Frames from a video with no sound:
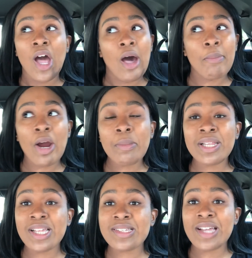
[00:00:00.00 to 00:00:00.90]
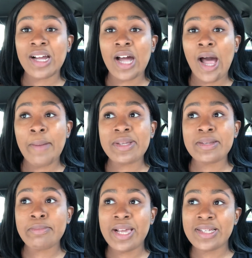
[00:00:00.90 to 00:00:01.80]
Apartmentlist.com is
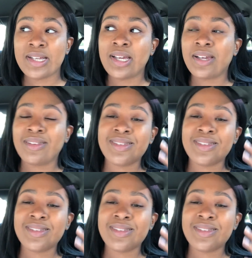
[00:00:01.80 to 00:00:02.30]
amazing.